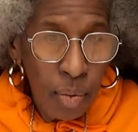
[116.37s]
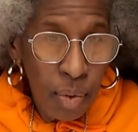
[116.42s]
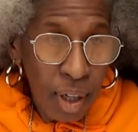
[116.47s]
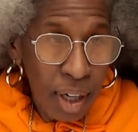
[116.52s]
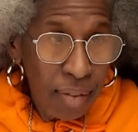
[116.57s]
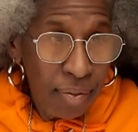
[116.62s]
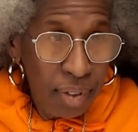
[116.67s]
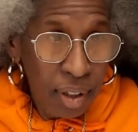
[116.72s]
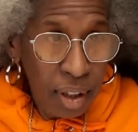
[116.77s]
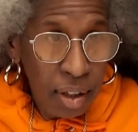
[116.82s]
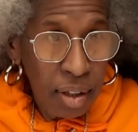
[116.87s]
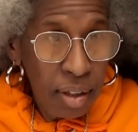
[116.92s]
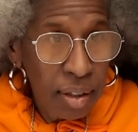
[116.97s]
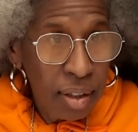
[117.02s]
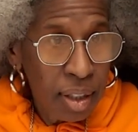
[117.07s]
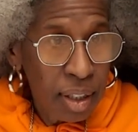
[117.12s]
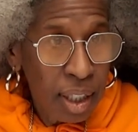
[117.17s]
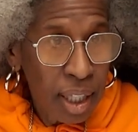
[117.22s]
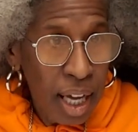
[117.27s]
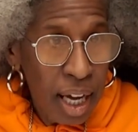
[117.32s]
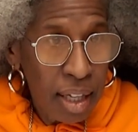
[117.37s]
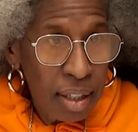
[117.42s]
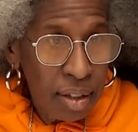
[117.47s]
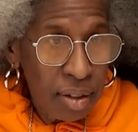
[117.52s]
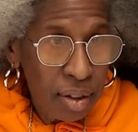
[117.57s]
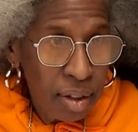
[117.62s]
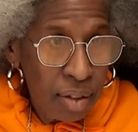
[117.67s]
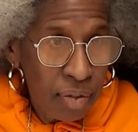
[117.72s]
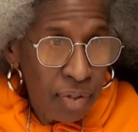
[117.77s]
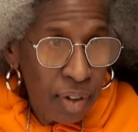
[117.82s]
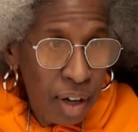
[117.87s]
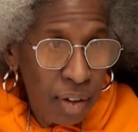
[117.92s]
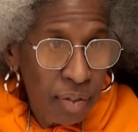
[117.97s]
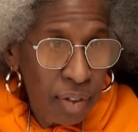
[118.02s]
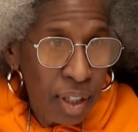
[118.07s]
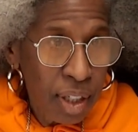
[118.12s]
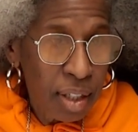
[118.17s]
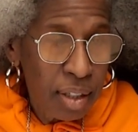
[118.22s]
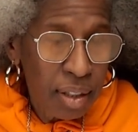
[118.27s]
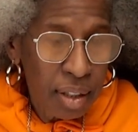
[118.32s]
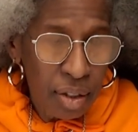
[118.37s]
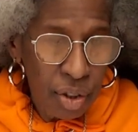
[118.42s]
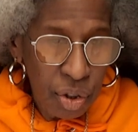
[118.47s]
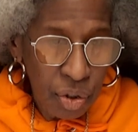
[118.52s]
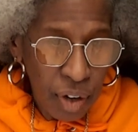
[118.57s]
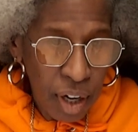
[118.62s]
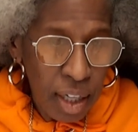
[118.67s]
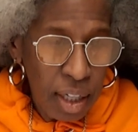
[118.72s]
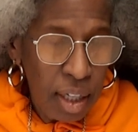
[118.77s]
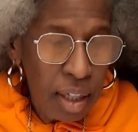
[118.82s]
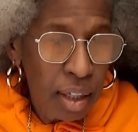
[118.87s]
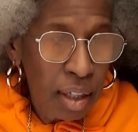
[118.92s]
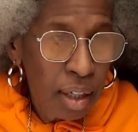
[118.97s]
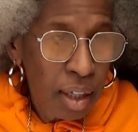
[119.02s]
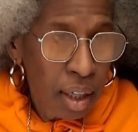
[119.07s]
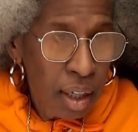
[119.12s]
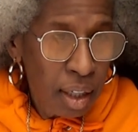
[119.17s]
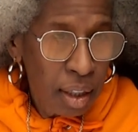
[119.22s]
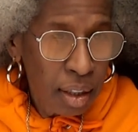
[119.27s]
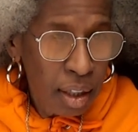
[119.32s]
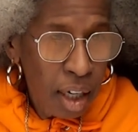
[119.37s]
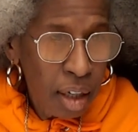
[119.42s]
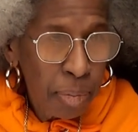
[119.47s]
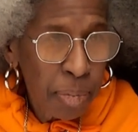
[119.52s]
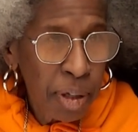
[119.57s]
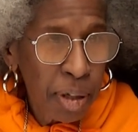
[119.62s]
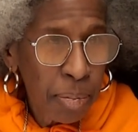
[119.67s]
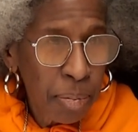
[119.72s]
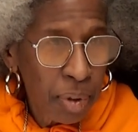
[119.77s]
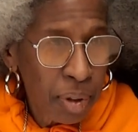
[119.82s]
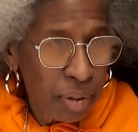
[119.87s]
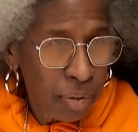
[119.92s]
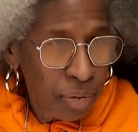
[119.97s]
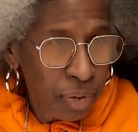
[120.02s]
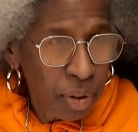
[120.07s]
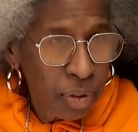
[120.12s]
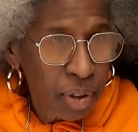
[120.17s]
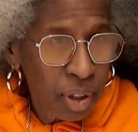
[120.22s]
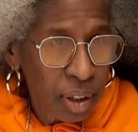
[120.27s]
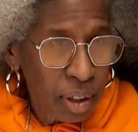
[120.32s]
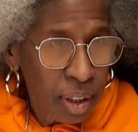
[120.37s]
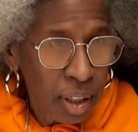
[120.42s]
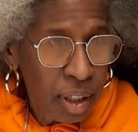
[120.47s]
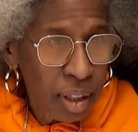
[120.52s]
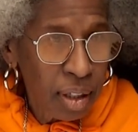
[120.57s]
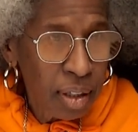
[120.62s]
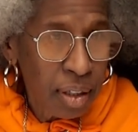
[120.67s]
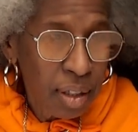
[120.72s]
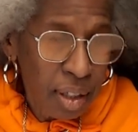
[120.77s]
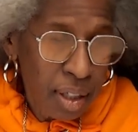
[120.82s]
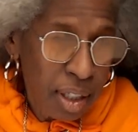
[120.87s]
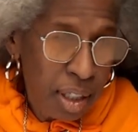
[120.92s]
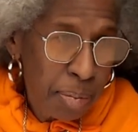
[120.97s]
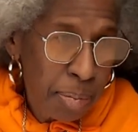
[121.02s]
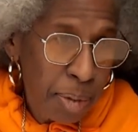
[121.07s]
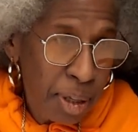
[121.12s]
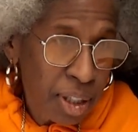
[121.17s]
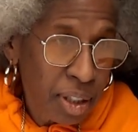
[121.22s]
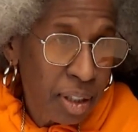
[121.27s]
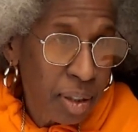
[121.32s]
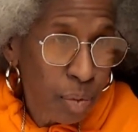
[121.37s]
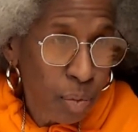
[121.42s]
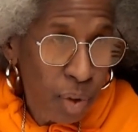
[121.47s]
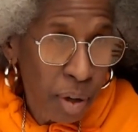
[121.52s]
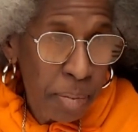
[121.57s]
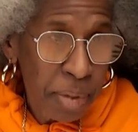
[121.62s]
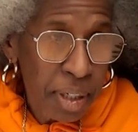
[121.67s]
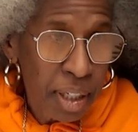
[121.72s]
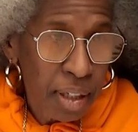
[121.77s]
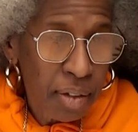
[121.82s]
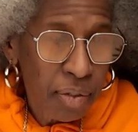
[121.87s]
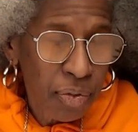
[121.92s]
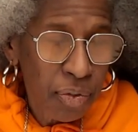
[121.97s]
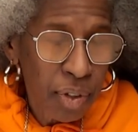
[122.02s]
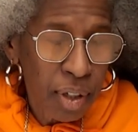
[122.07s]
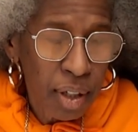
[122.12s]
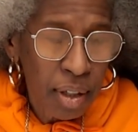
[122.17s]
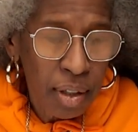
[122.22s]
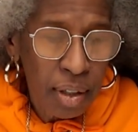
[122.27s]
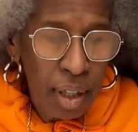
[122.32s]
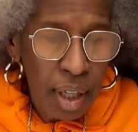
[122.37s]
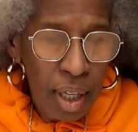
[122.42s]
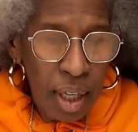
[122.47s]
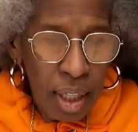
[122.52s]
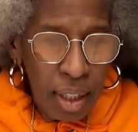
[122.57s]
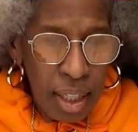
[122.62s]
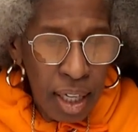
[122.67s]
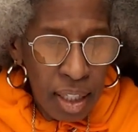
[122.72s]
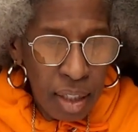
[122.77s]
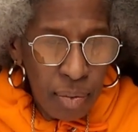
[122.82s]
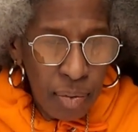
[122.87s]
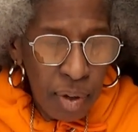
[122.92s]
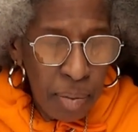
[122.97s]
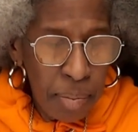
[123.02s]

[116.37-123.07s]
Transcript: what I've learned in the last 35 years and training young people and future leaders and especially women in the field, that's where my